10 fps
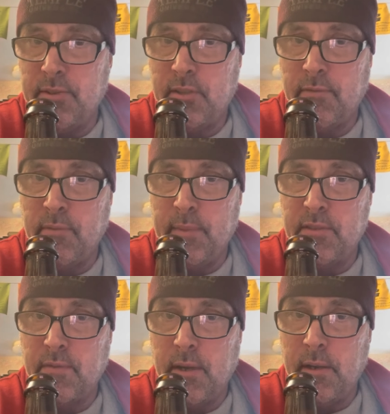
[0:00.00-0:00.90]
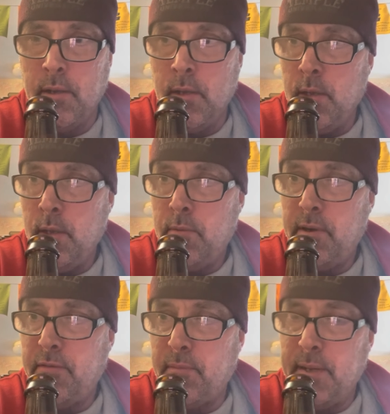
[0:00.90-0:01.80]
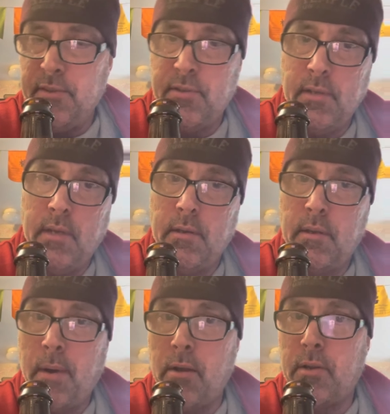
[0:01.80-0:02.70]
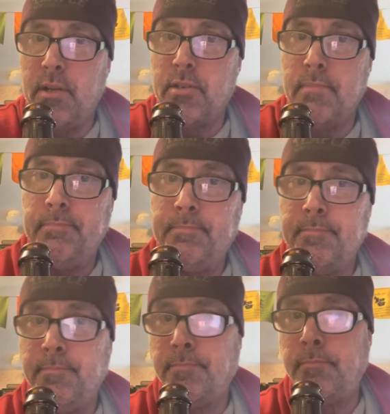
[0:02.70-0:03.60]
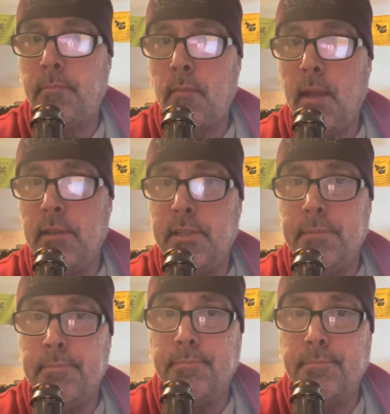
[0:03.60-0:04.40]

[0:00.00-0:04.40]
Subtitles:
It still ferments fine, re-ferments, bottle condition. That's it.